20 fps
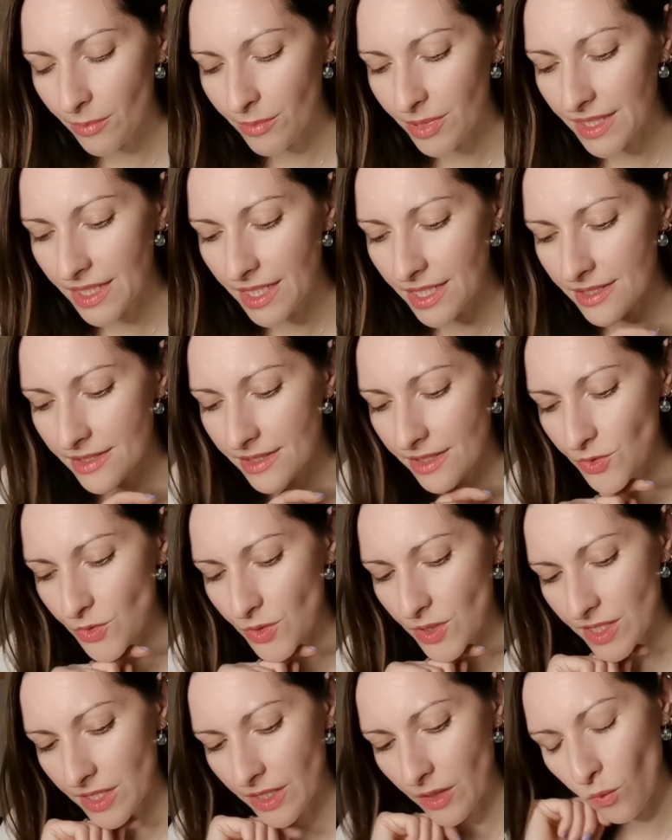But then it's
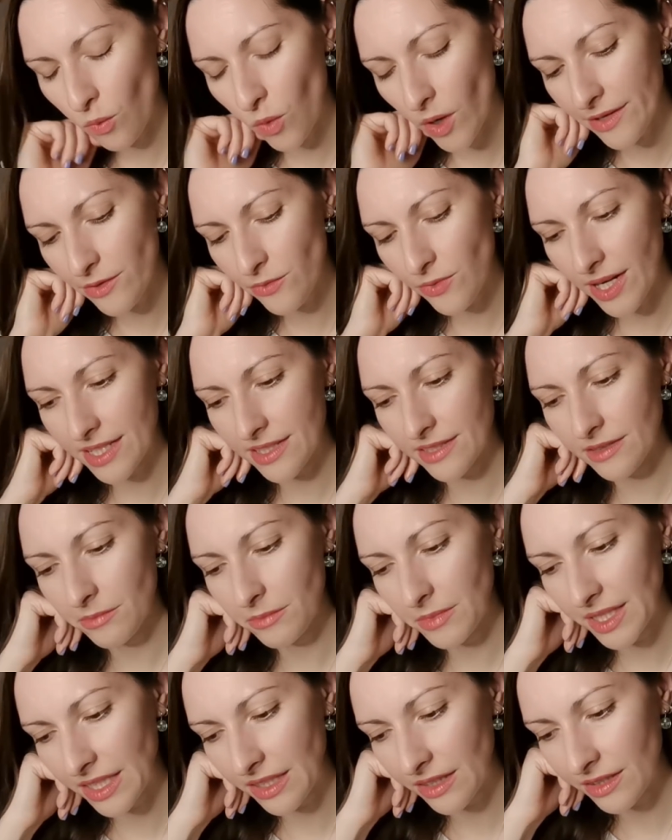interesting, why
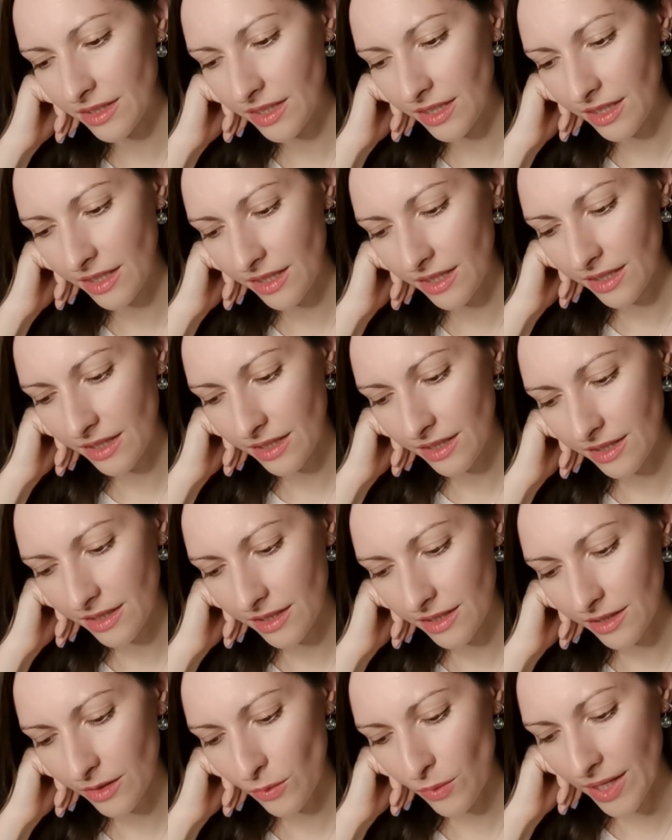randomly?
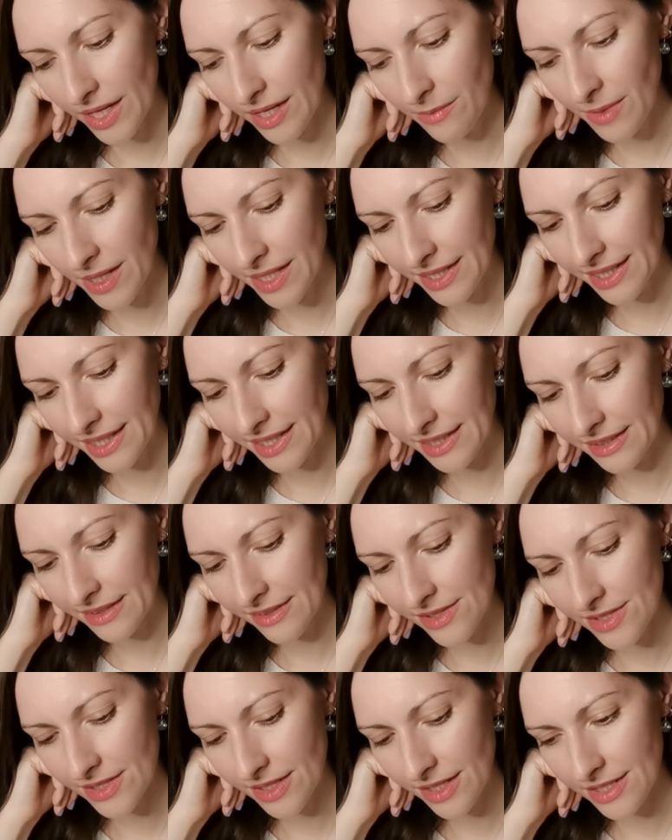Why am I
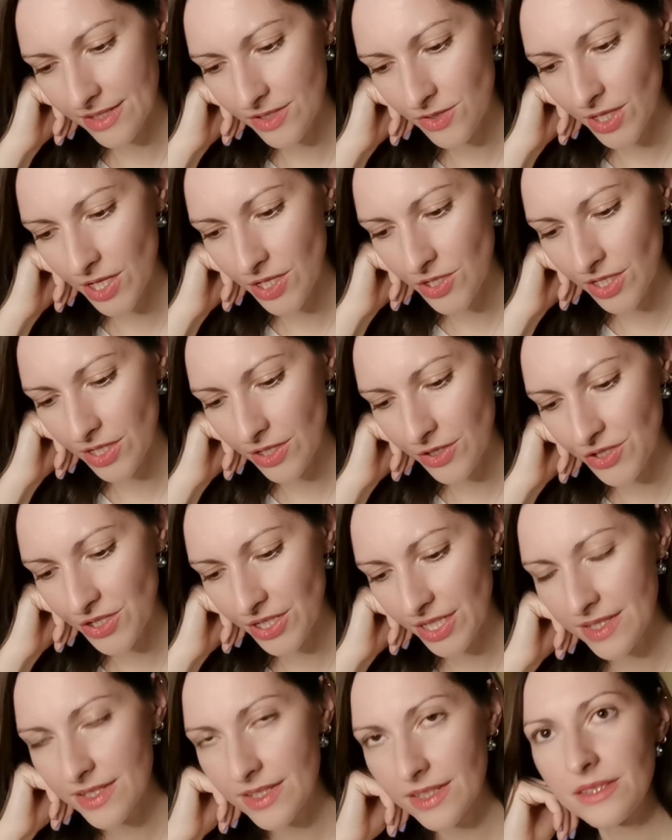getting this kind of strange
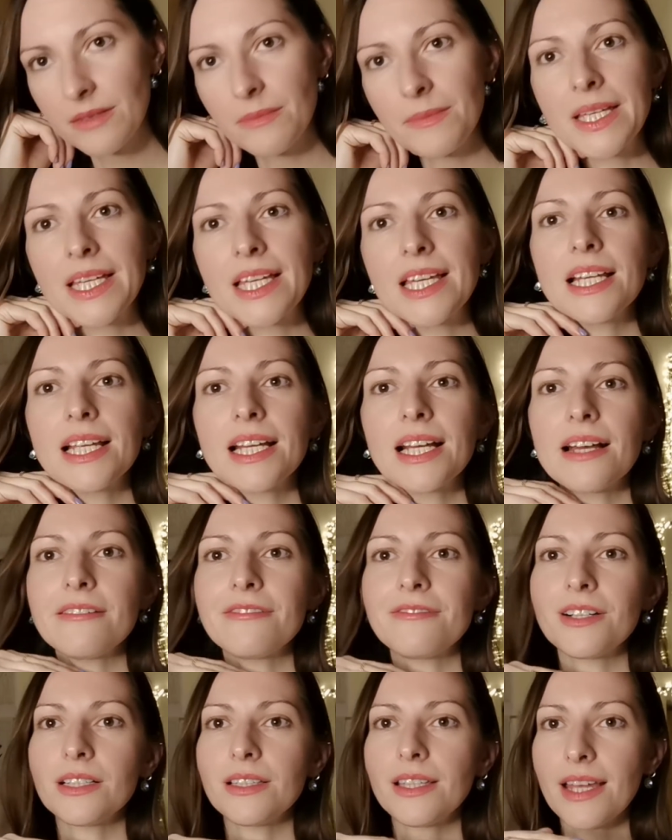energy? Because at the beginning, I
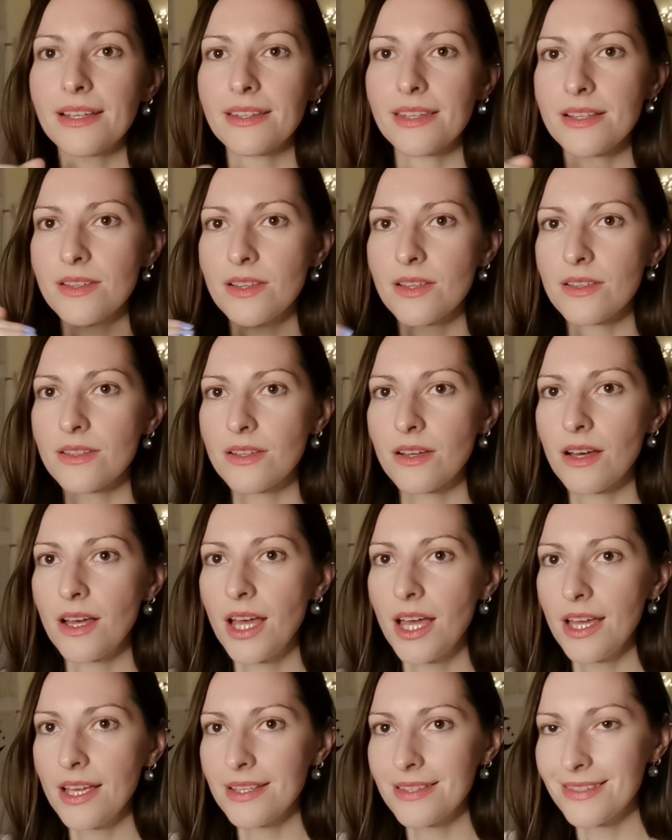felt like this is a
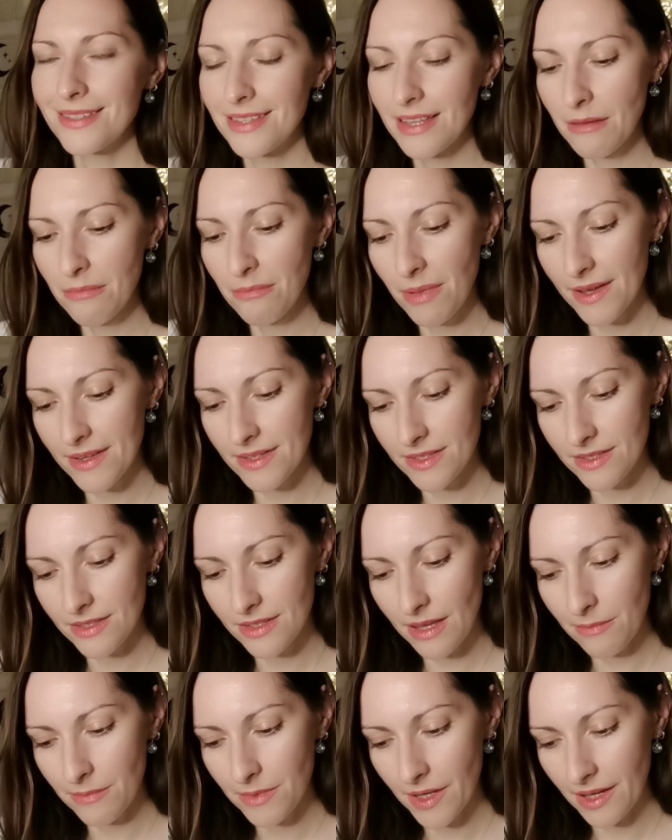
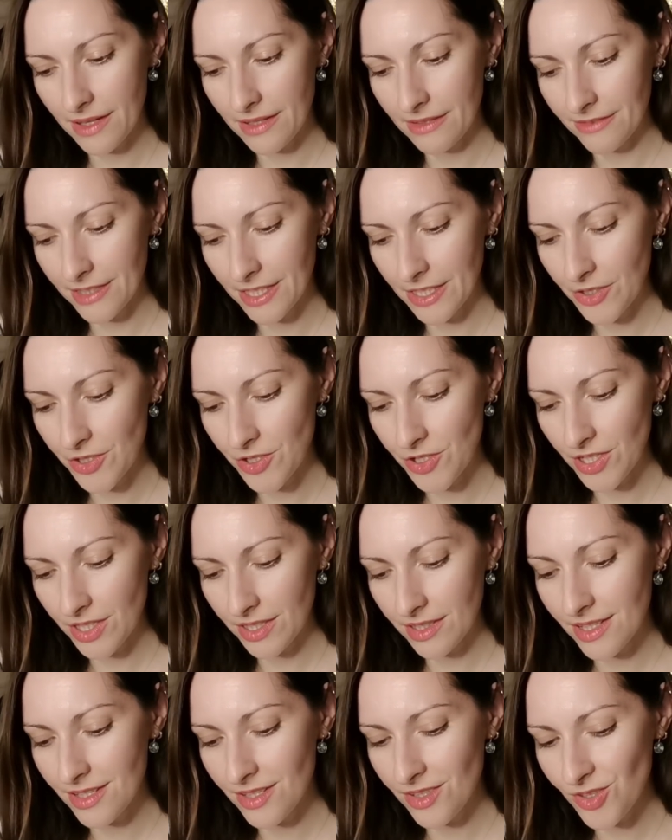step-by-step kind of
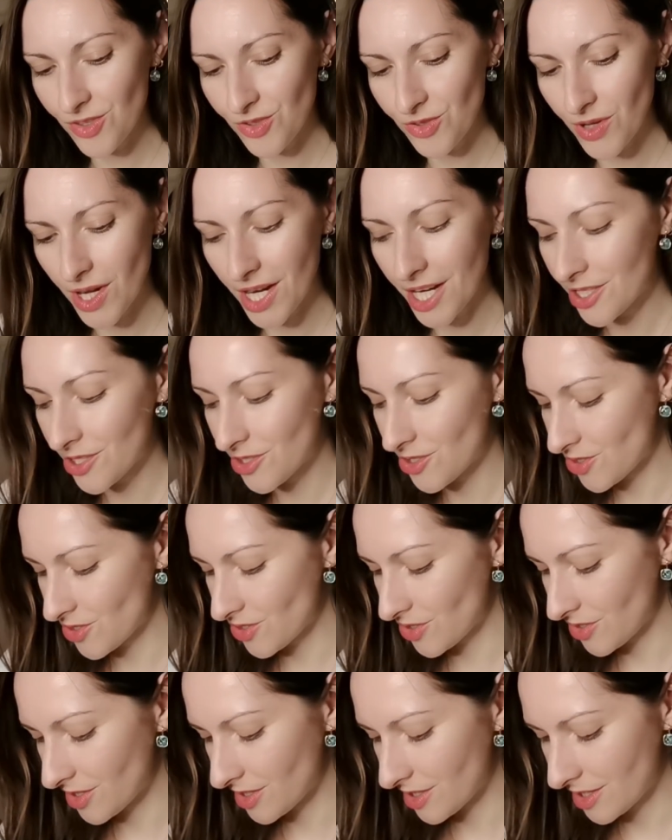energy. This is
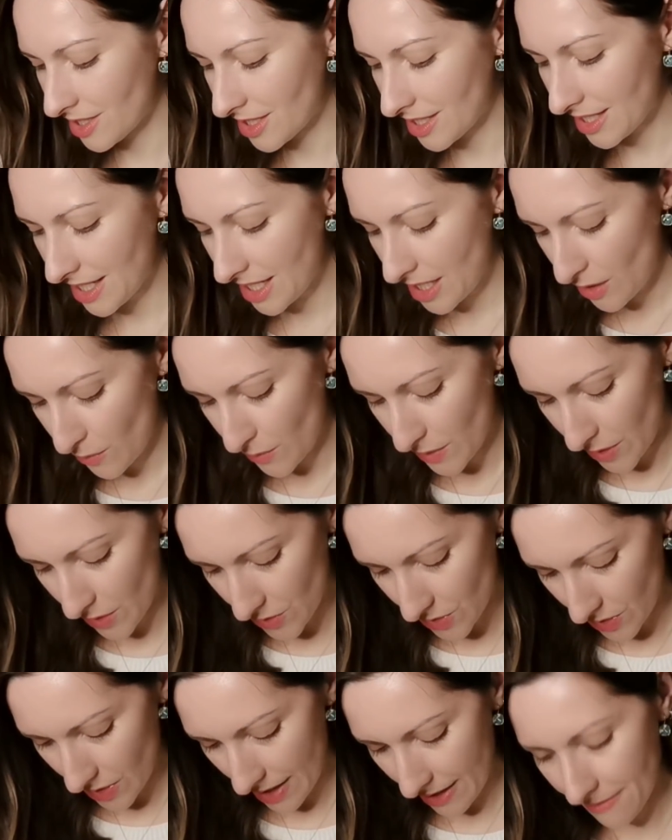strange. We
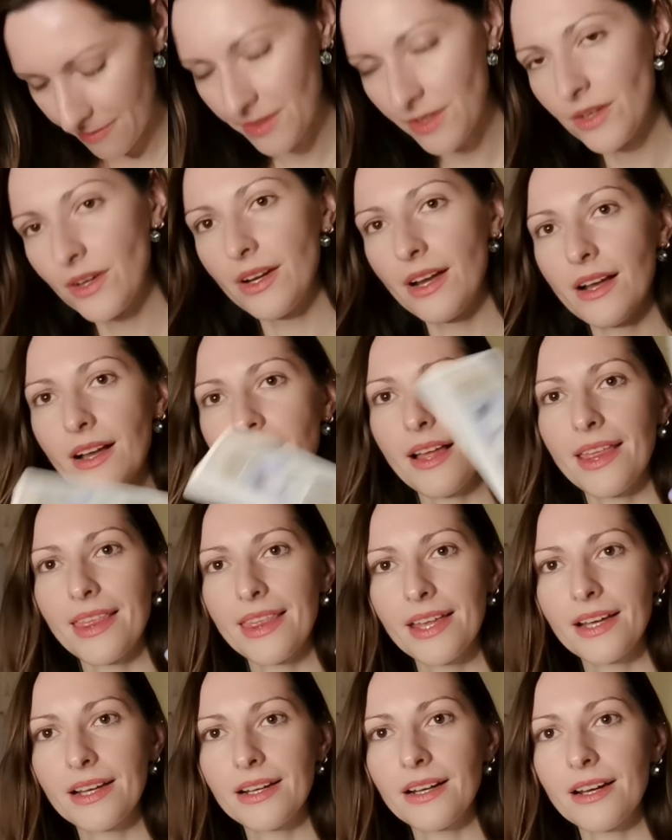also have here, I
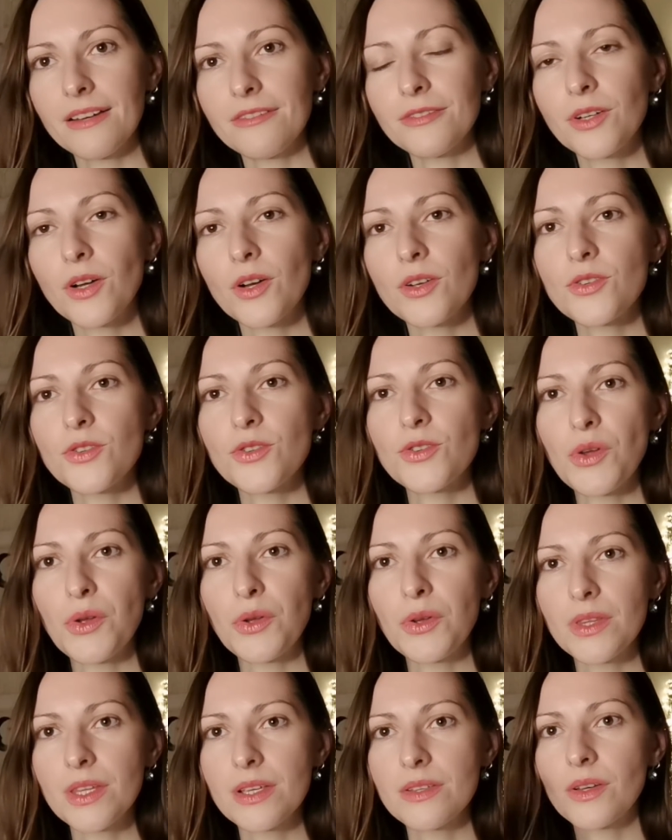think I forgot to show
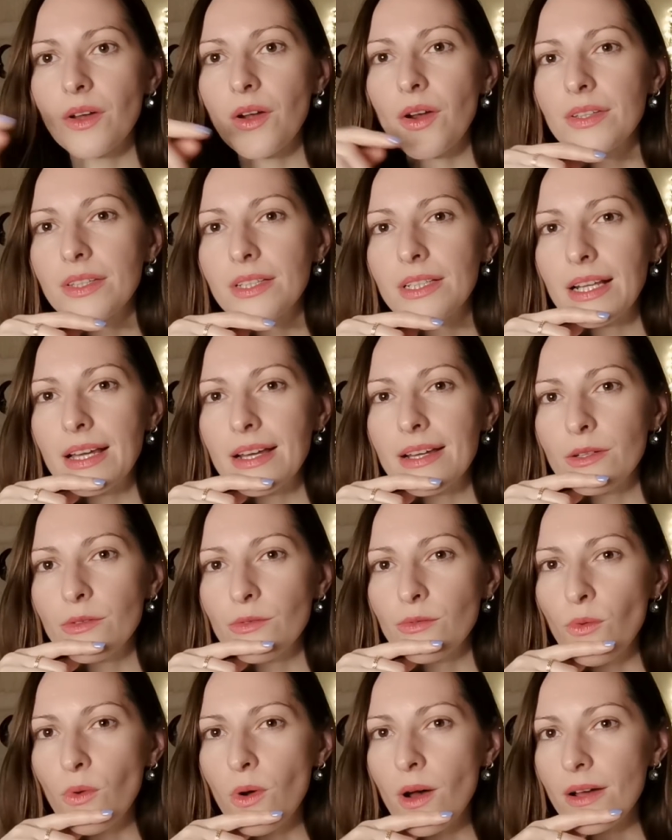you this card, the Nine
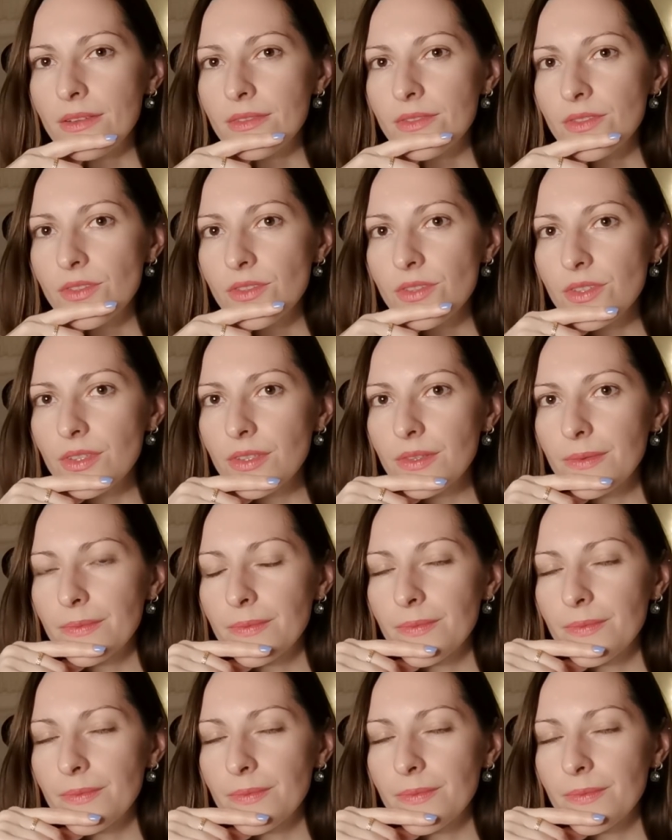of Wands.